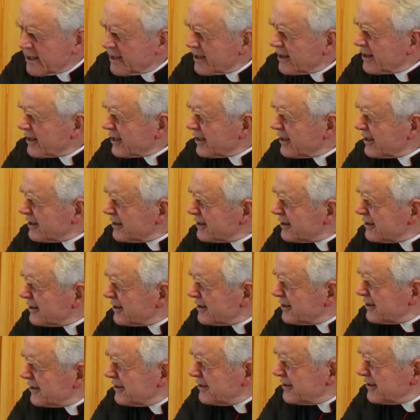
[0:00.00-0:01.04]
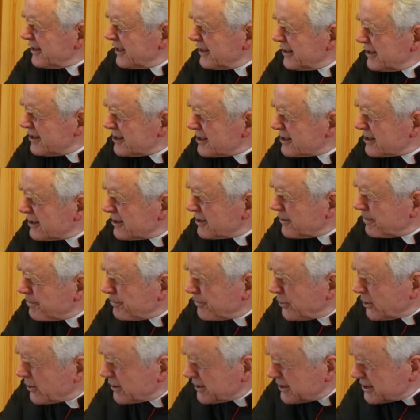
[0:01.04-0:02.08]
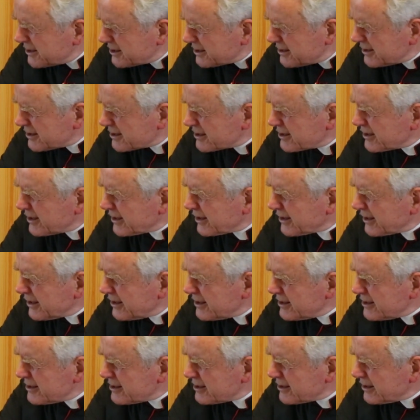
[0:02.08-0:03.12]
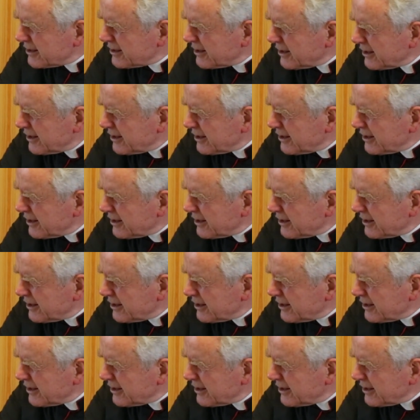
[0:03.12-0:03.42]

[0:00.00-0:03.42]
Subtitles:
that the poisonous guys